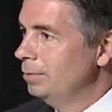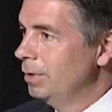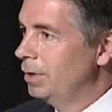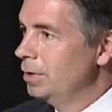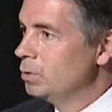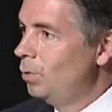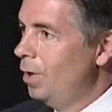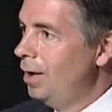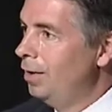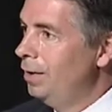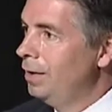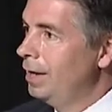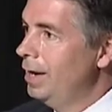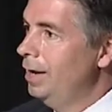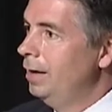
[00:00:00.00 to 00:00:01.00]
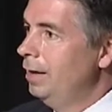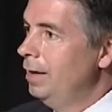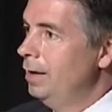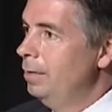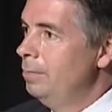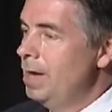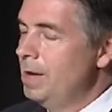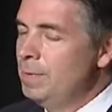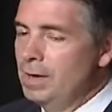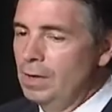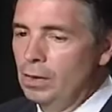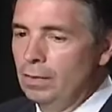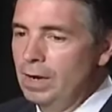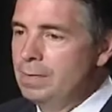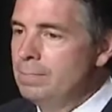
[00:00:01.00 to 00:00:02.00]
Because while again, it may be a
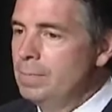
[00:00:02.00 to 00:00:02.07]
great